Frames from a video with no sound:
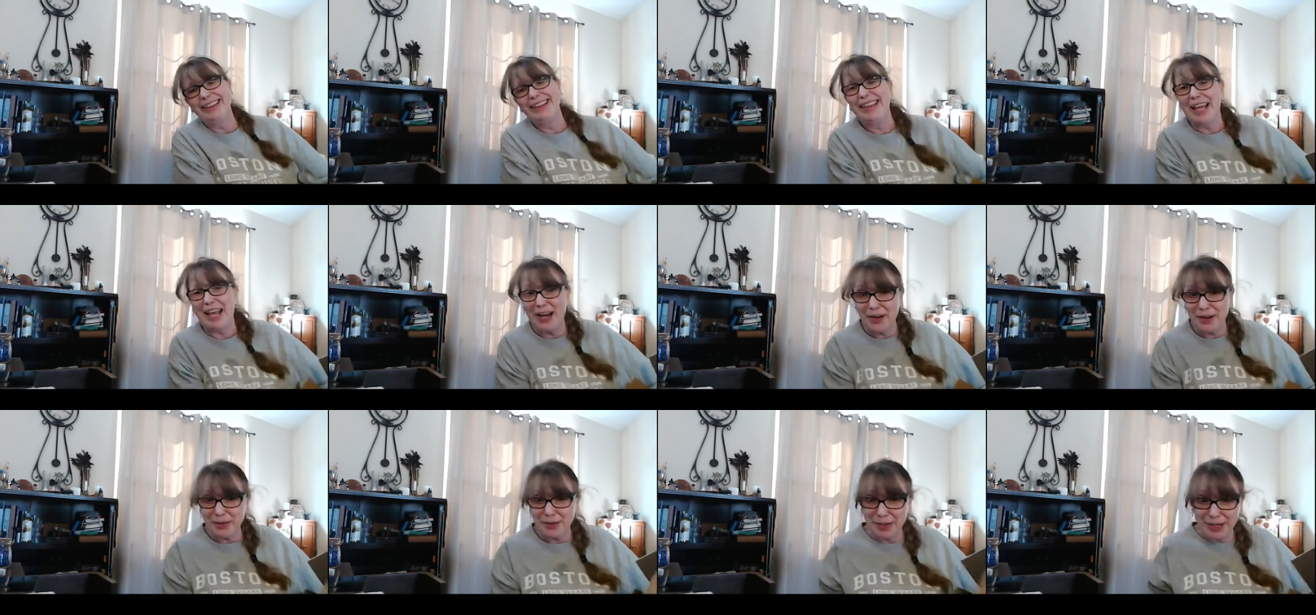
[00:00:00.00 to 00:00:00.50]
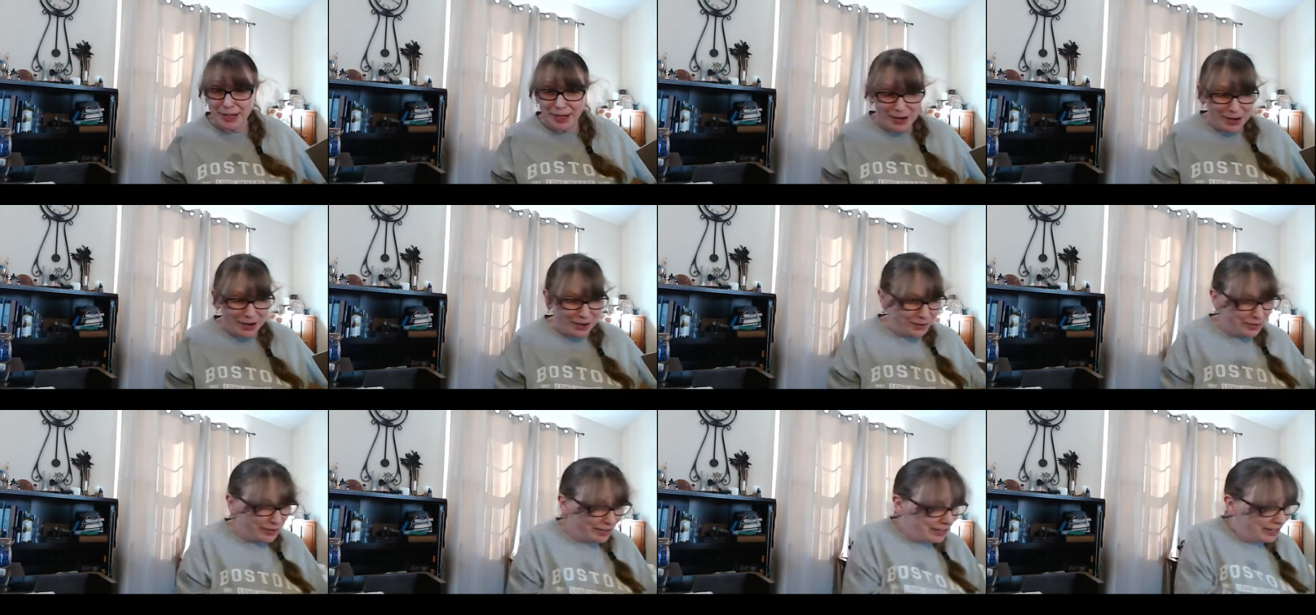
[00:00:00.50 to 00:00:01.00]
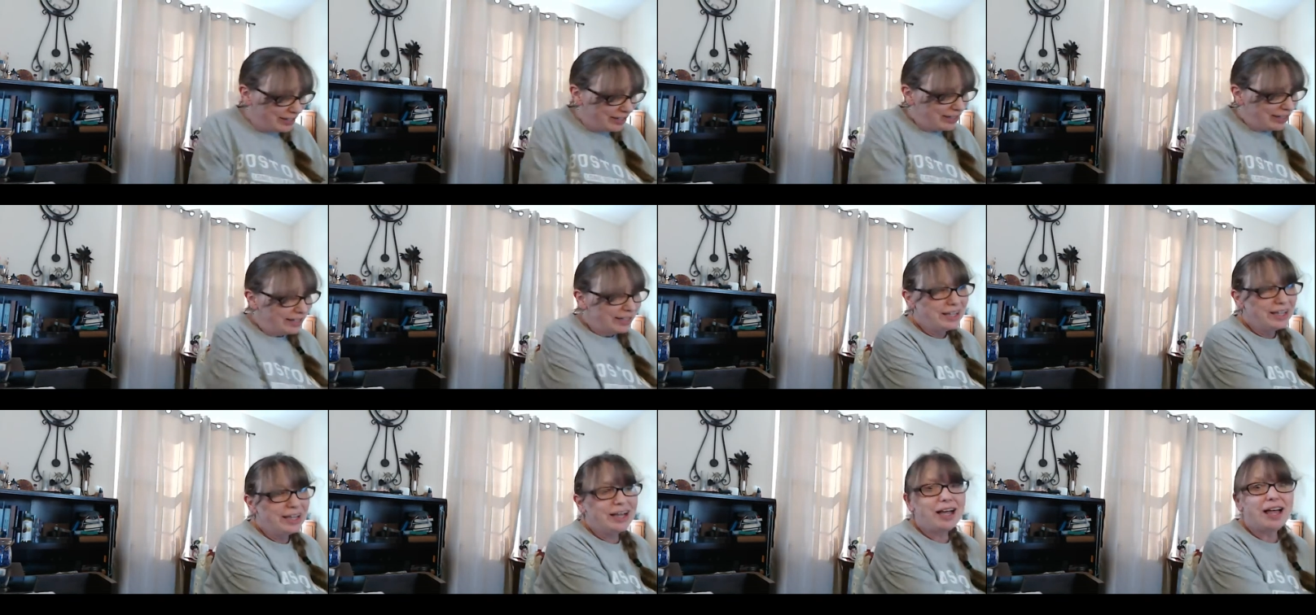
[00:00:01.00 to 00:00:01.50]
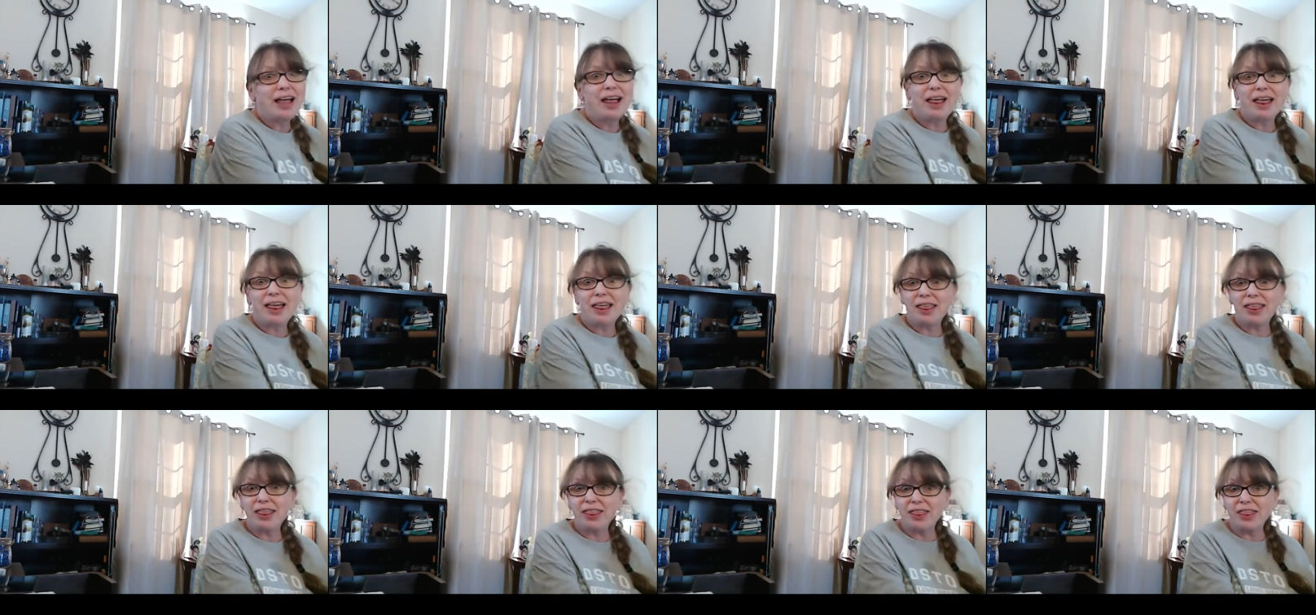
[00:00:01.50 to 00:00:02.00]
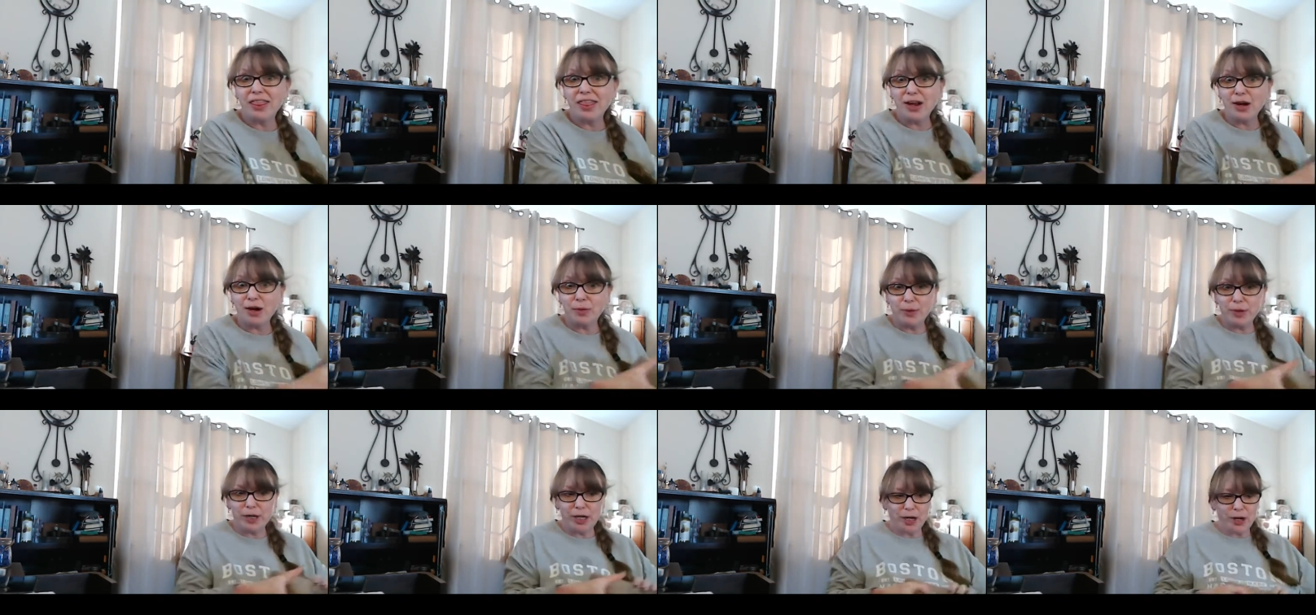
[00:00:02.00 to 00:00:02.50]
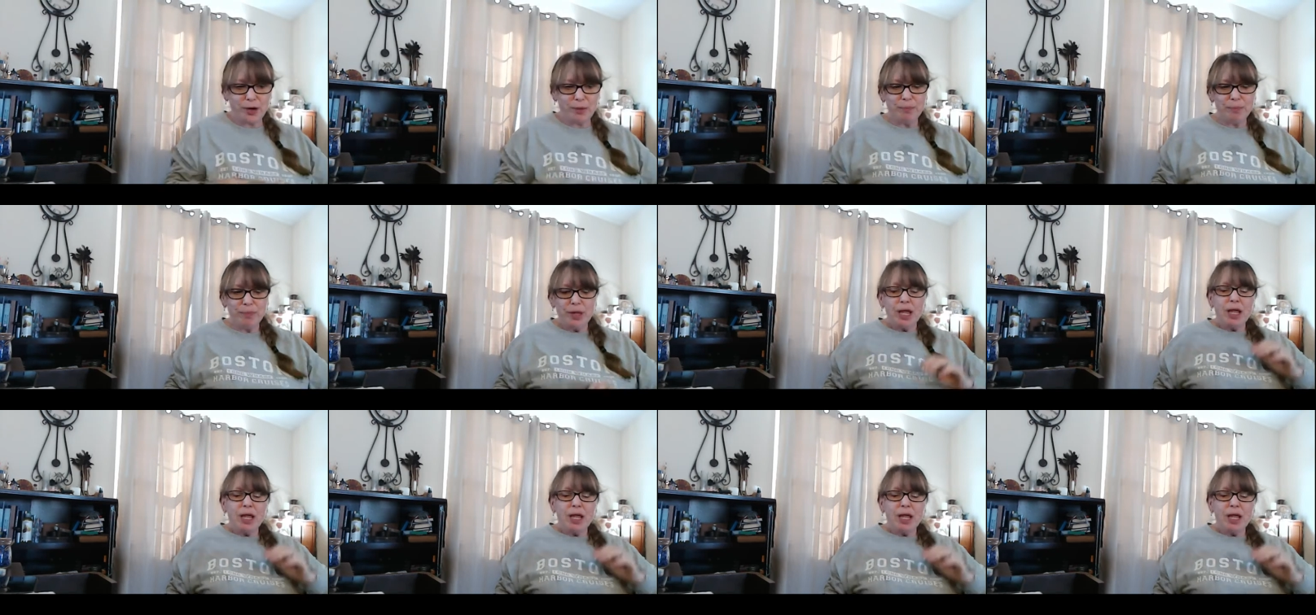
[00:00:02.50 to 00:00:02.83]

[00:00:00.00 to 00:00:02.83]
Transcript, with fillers: here we go. There we go.